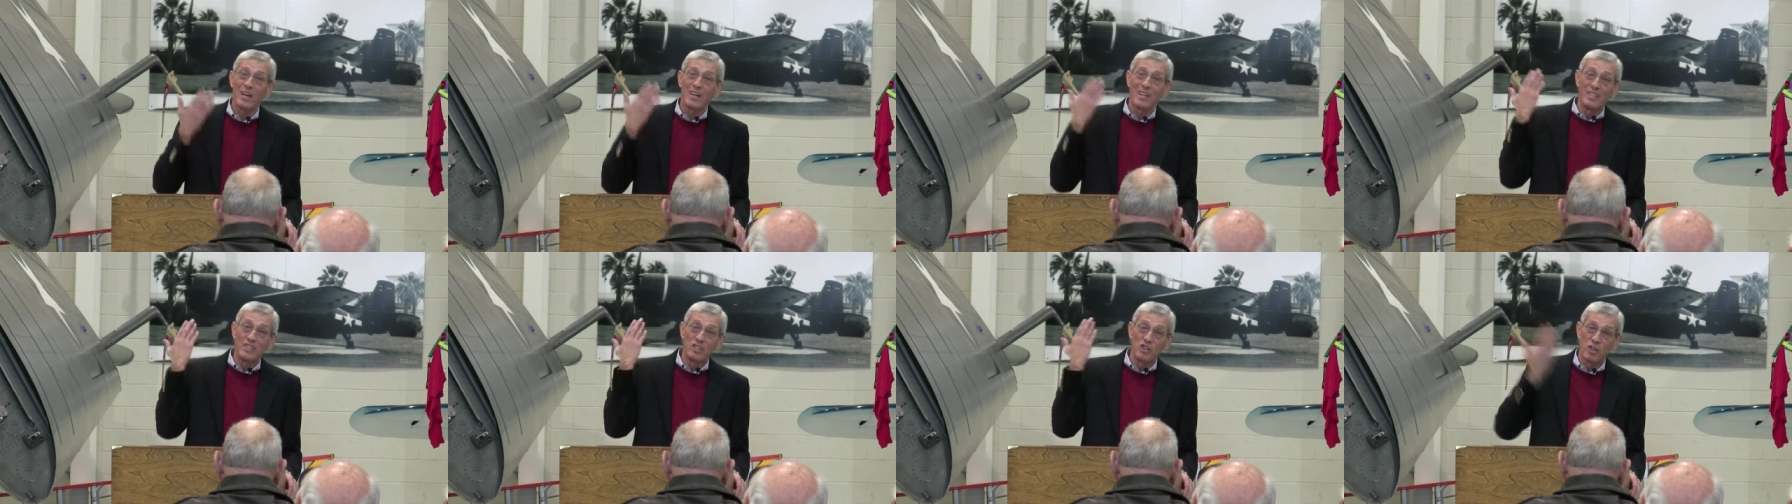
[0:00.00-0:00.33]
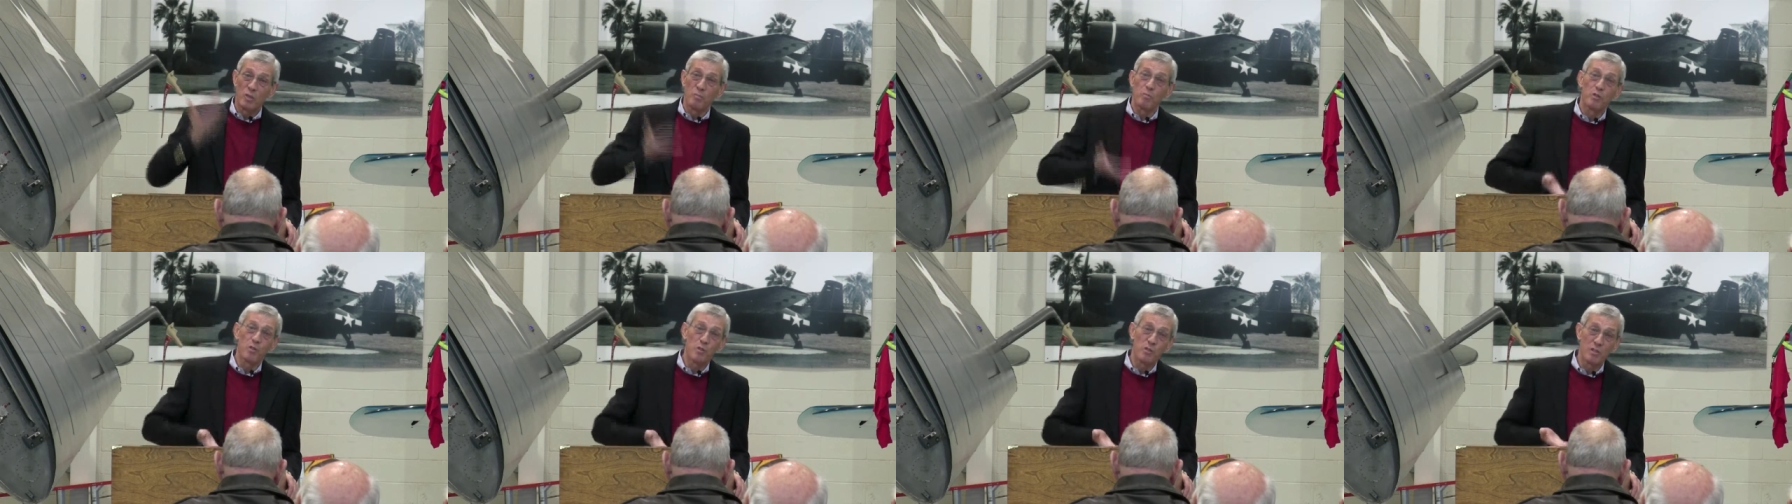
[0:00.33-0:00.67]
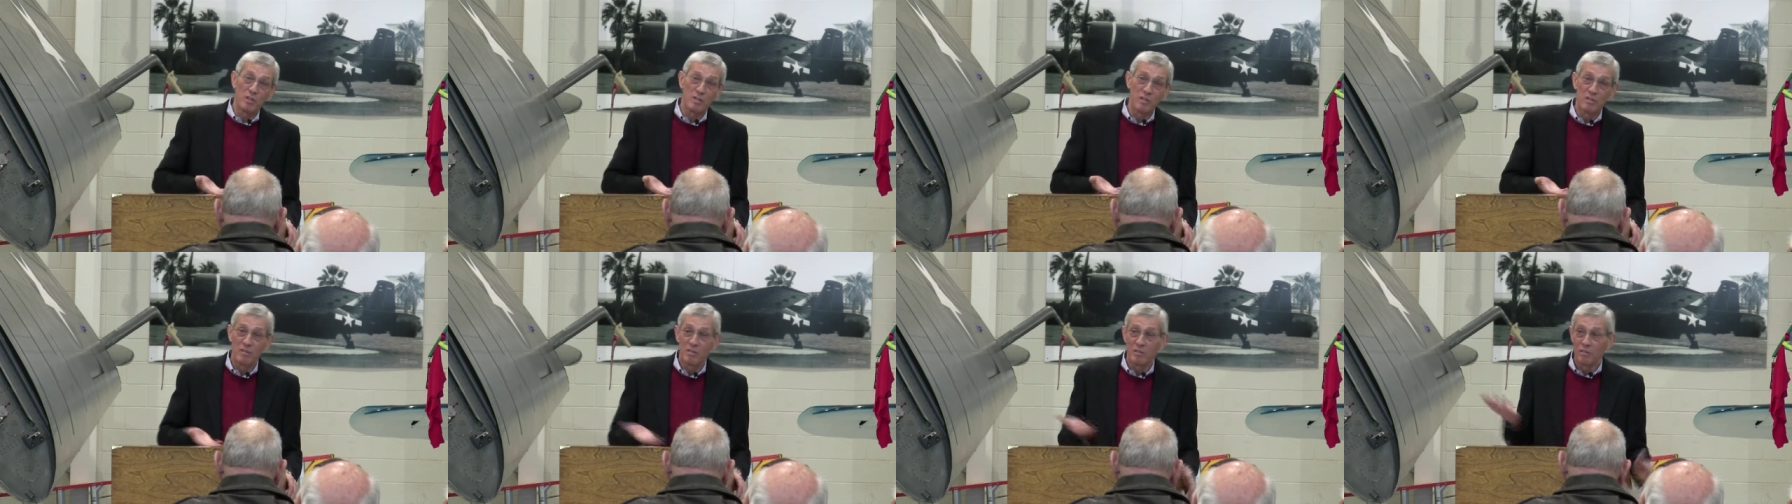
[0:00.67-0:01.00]
where I had jumped
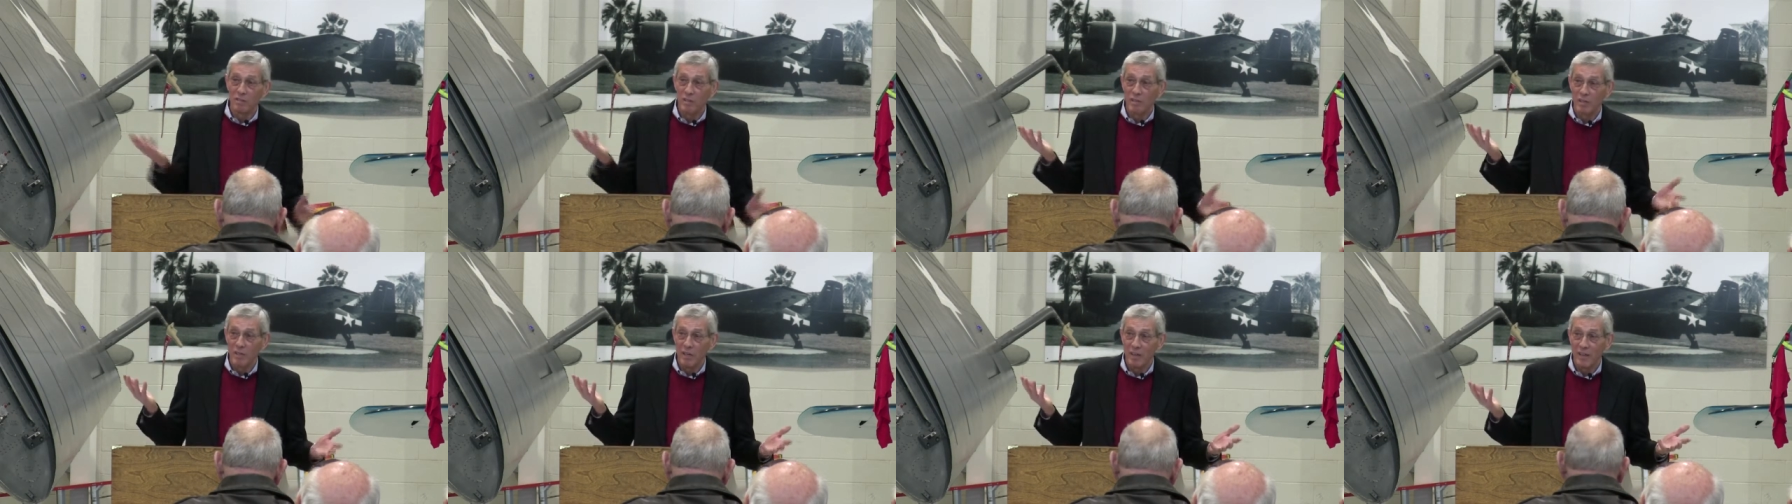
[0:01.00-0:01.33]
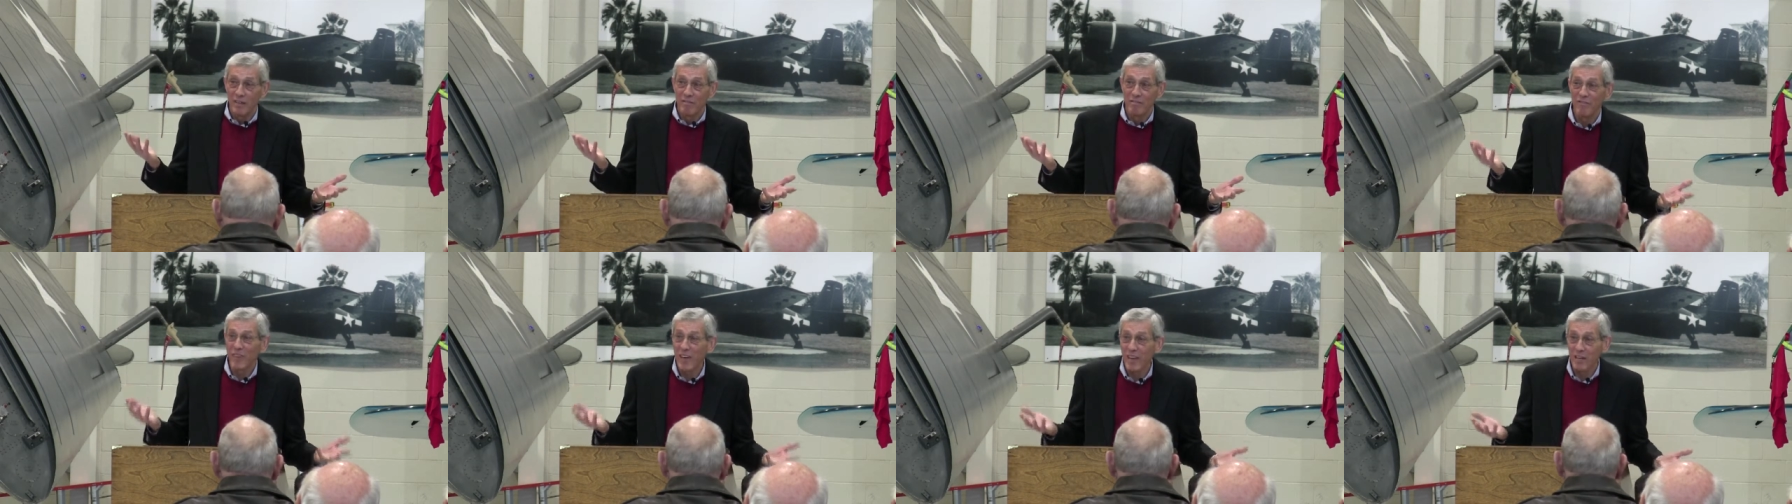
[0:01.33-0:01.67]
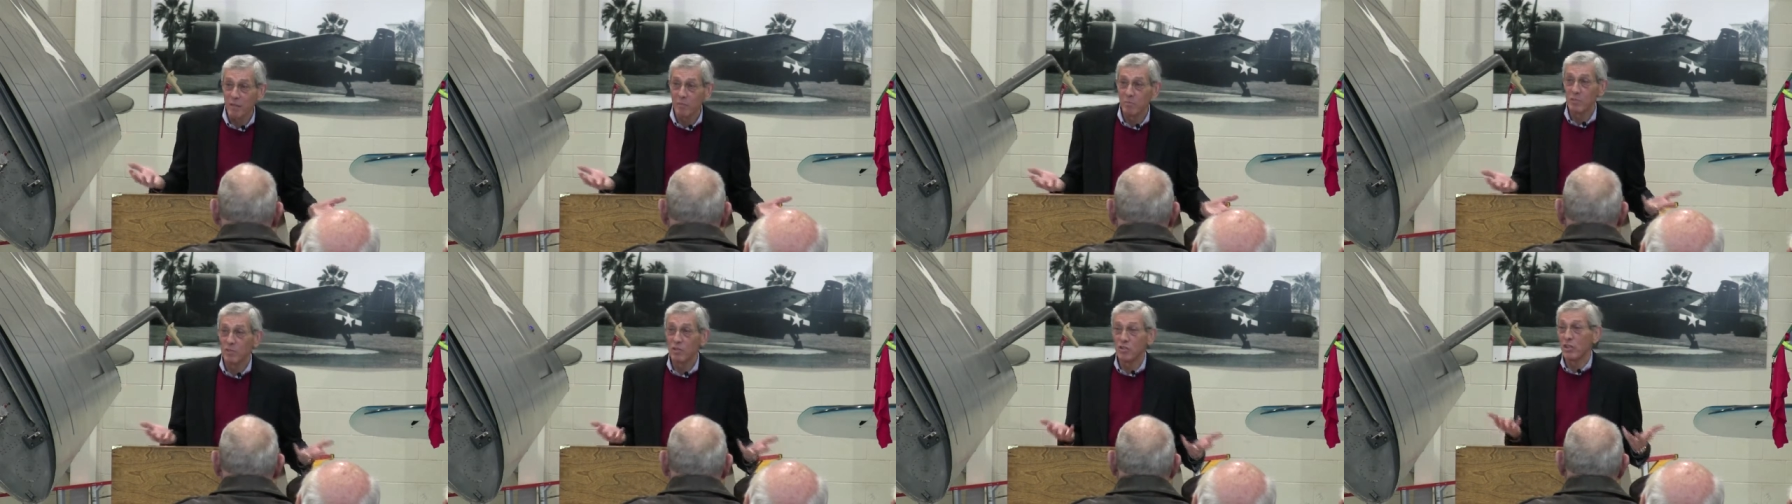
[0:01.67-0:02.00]
on
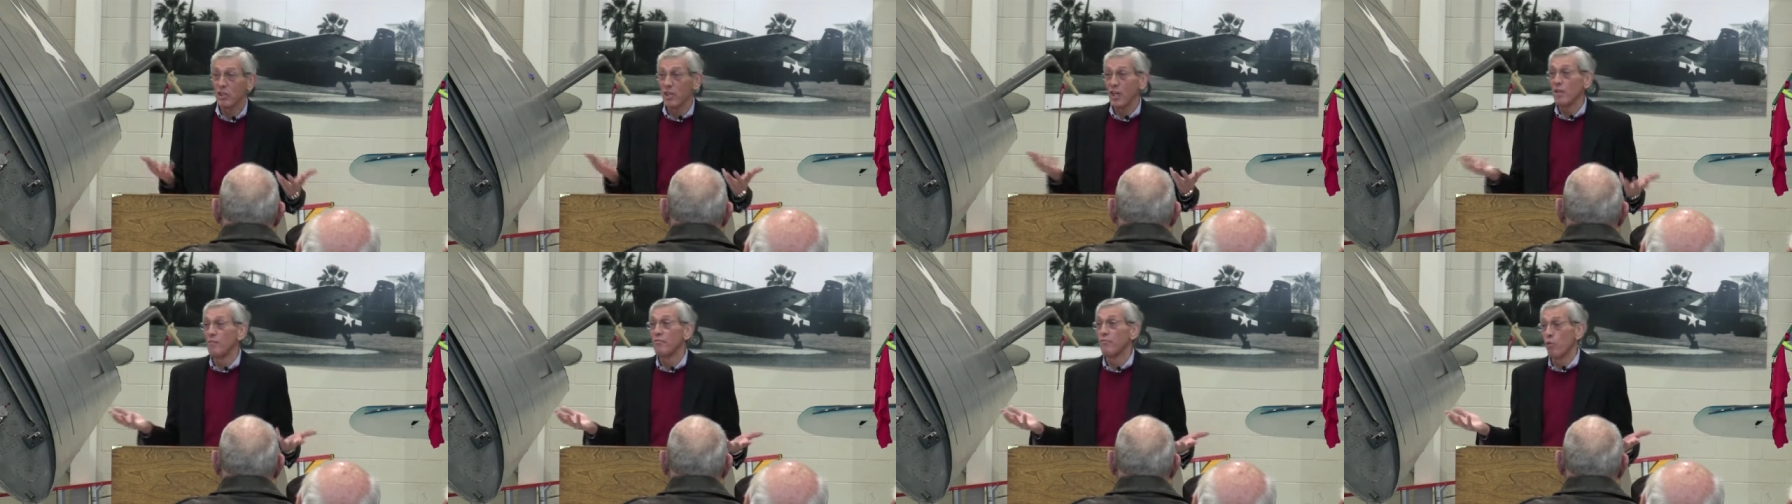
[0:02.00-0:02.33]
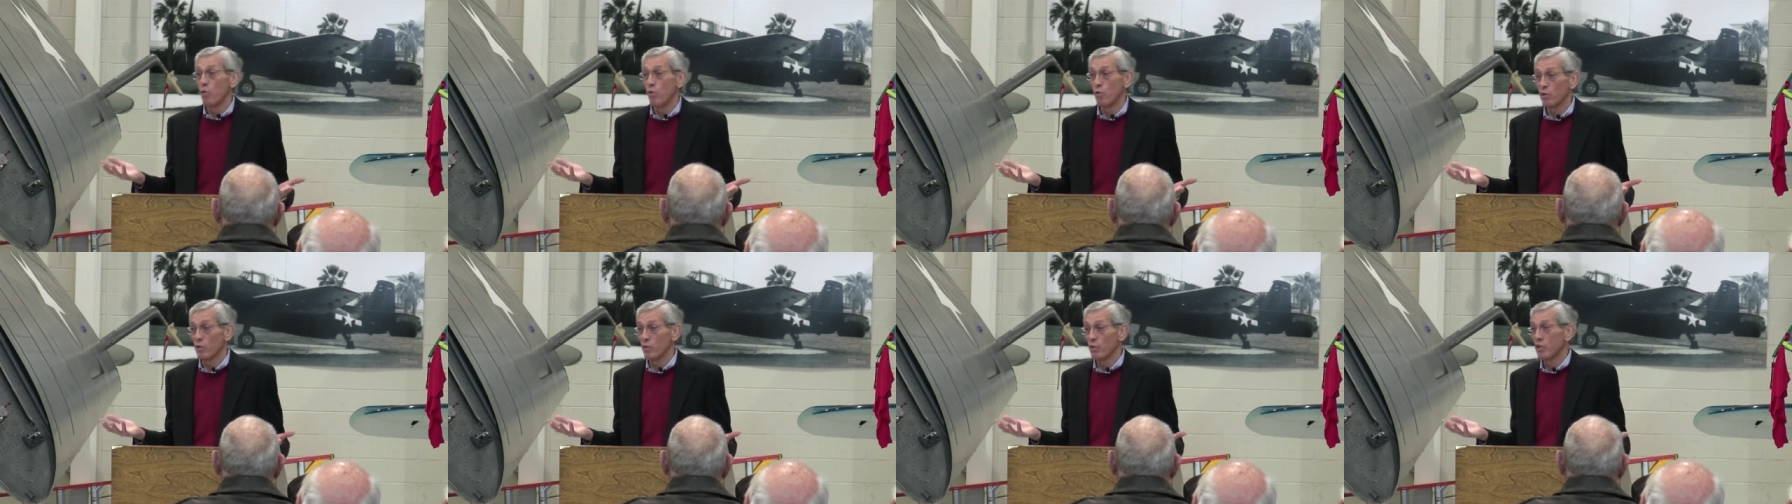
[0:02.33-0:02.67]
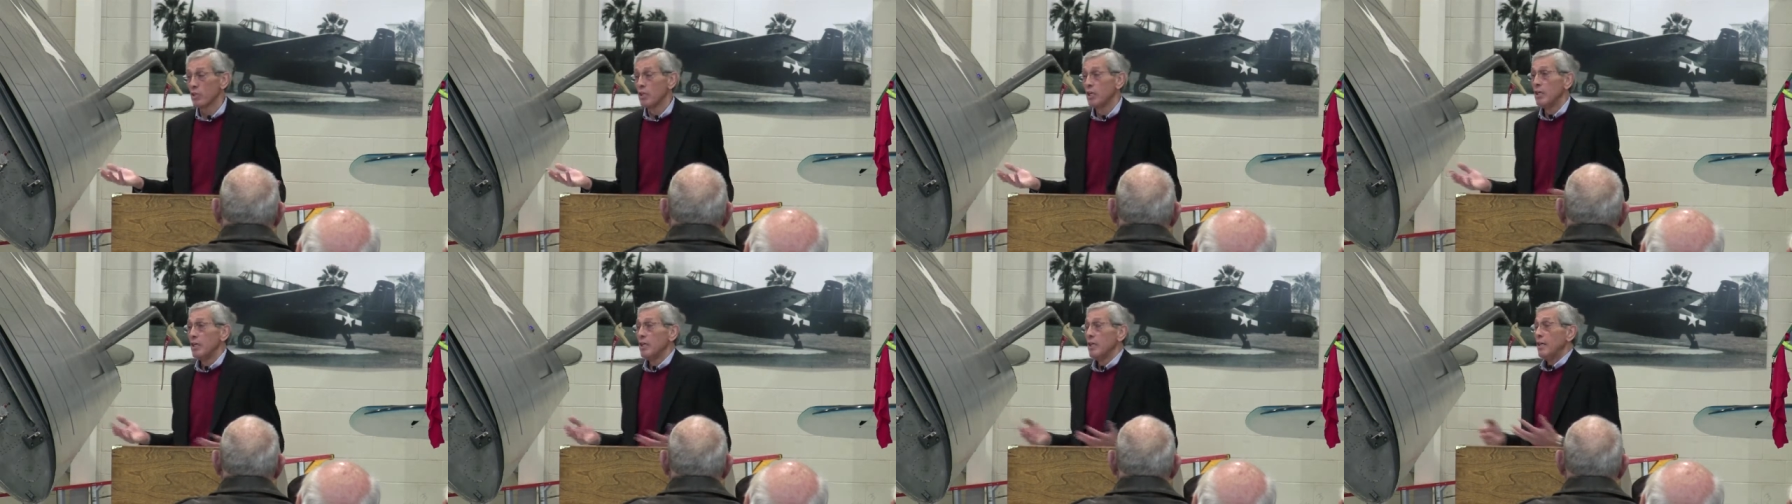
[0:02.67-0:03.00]
Phantoms and A4s